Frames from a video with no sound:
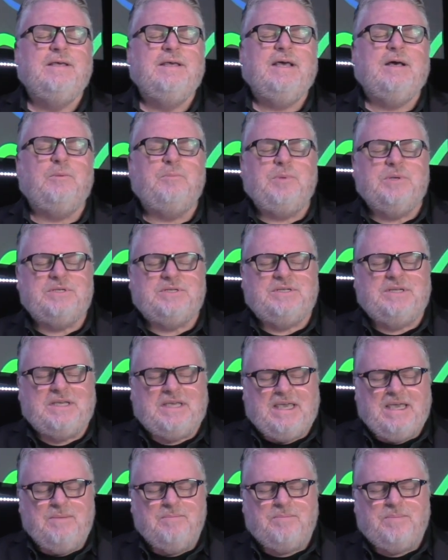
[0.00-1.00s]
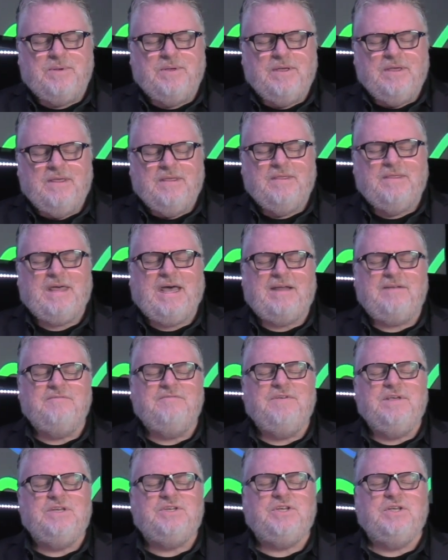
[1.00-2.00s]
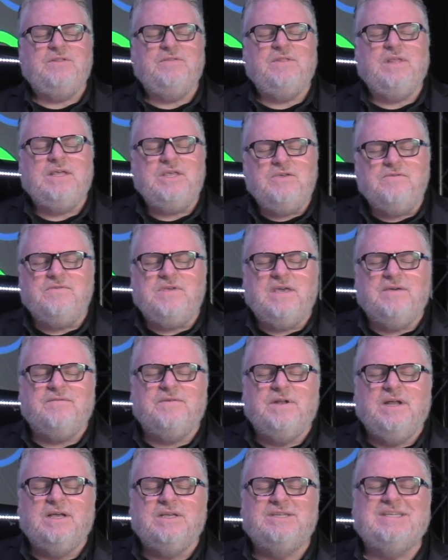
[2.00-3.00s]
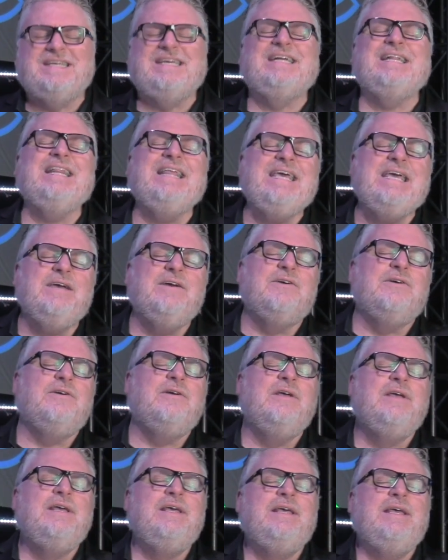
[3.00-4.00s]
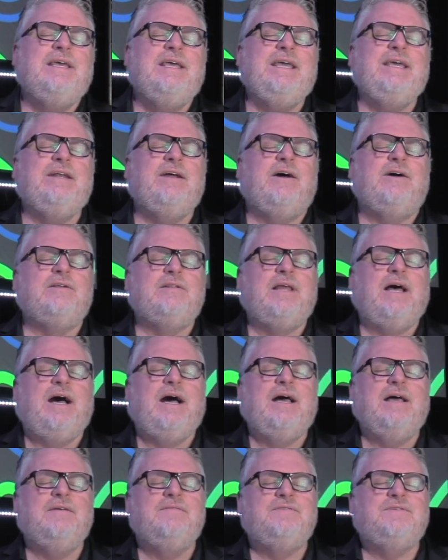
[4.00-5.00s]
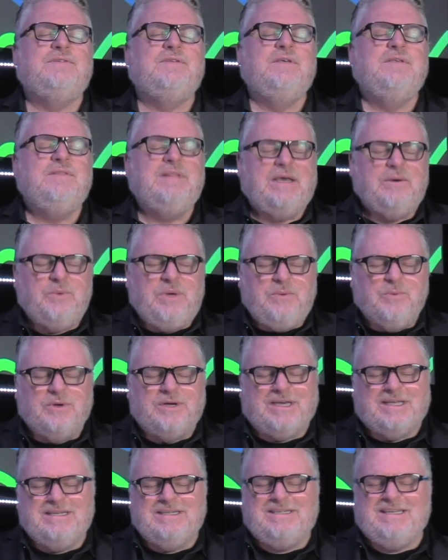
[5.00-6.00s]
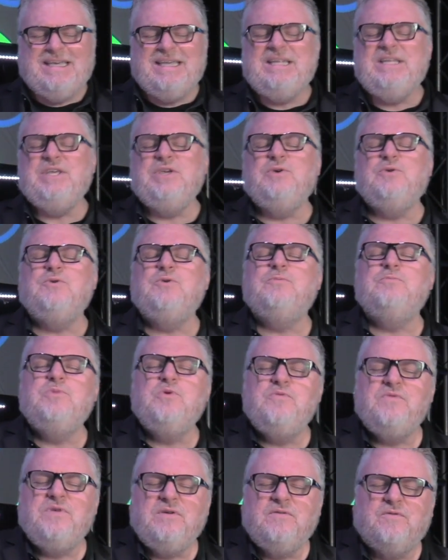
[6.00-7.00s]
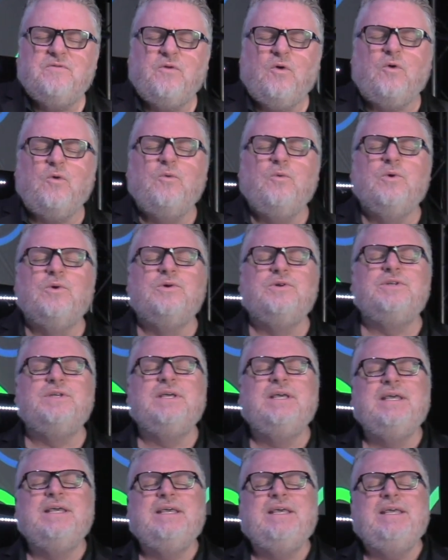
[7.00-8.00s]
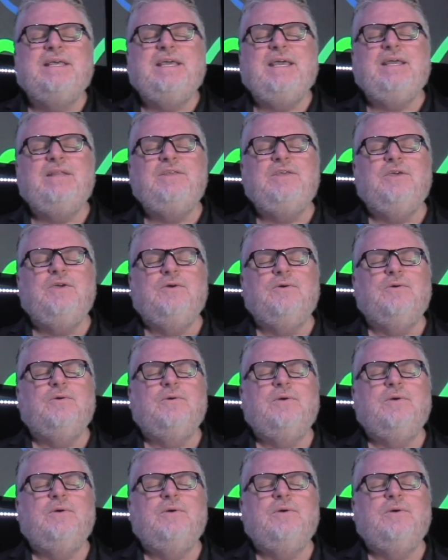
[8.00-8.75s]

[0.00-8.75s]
Help us to keep that vision that You've given us clear in our lives, that we will continue moving forward in You